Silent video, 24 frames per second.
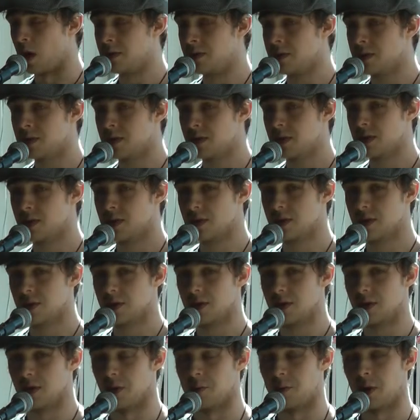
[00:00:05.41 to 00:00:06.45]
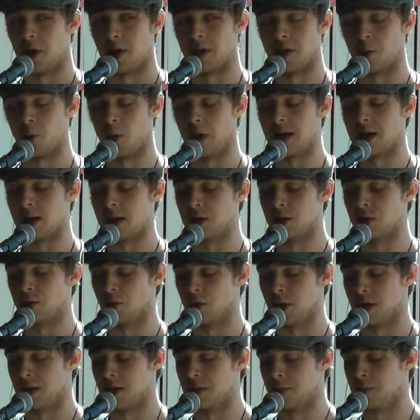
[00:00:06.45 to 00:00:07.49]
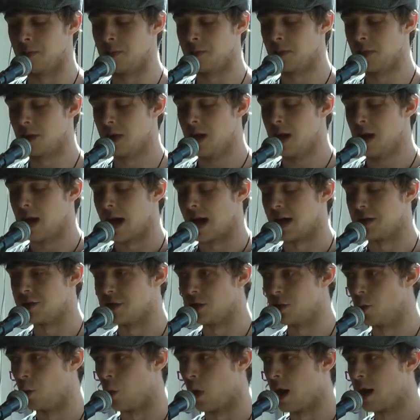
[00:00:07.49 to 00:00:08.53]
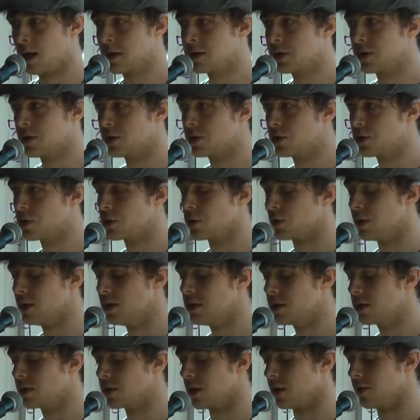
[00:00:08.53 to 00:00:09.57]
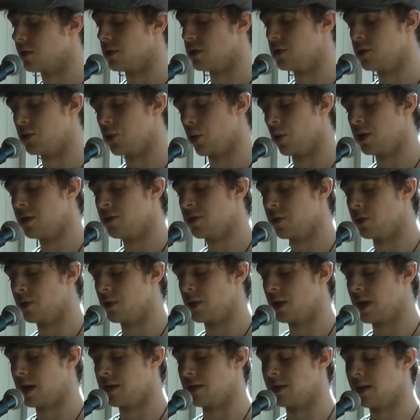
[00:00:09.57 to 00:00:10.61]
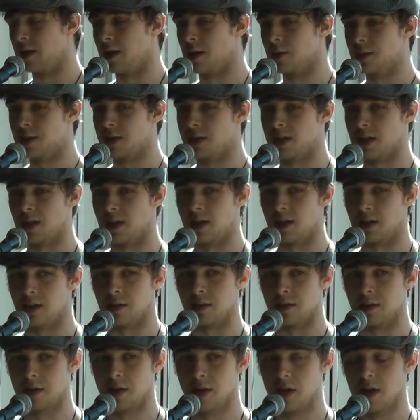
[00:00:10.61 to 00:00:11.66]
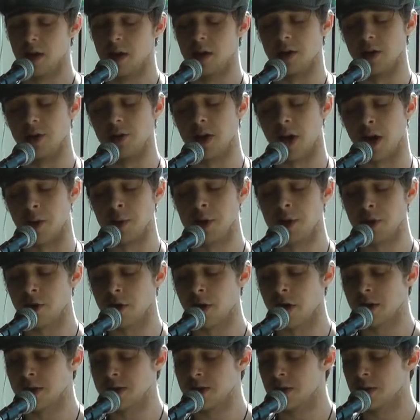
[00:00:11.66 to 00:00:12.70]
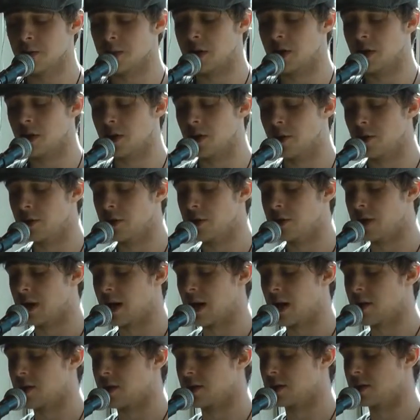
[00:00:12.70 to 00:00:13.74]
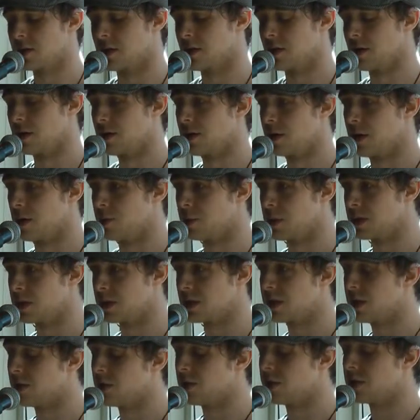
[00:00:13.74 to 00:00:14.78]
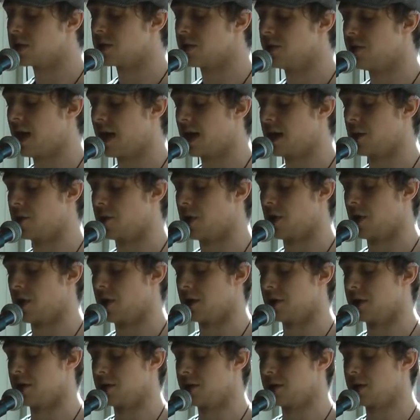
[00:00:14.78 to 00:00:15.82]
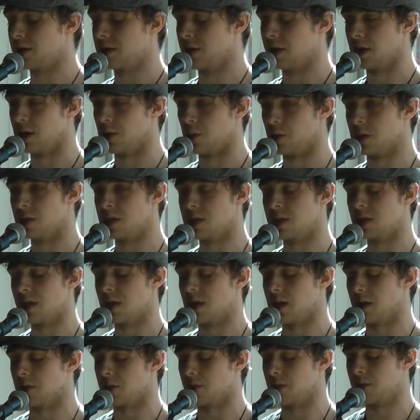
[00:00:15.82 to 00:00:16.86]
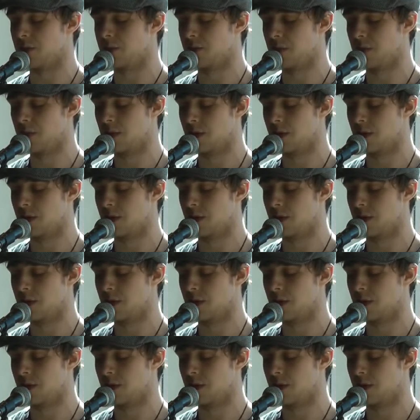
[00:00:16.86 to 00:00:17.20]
Once upon a waking dream, as you walk the streets of the joyful and the obscene, you come across a peculiar character, a mysterious vagabond, it would seem,